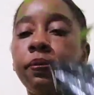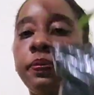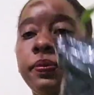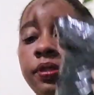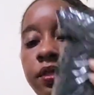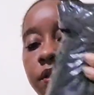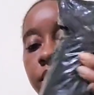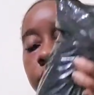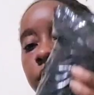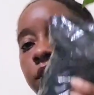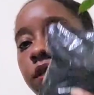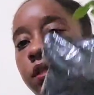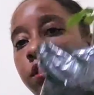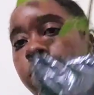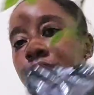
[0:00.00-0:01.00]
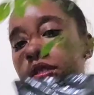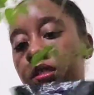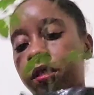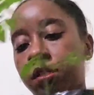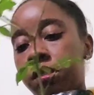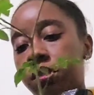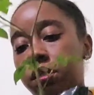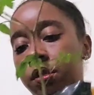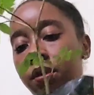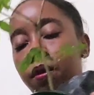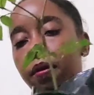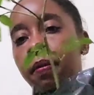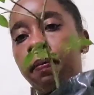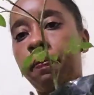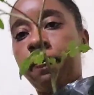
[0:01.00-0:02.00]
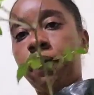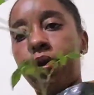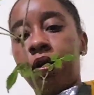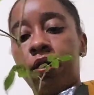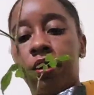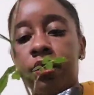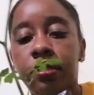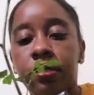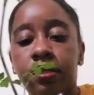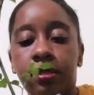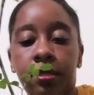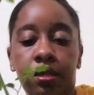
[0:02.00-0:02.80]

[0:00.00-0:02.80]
putting it in this pot.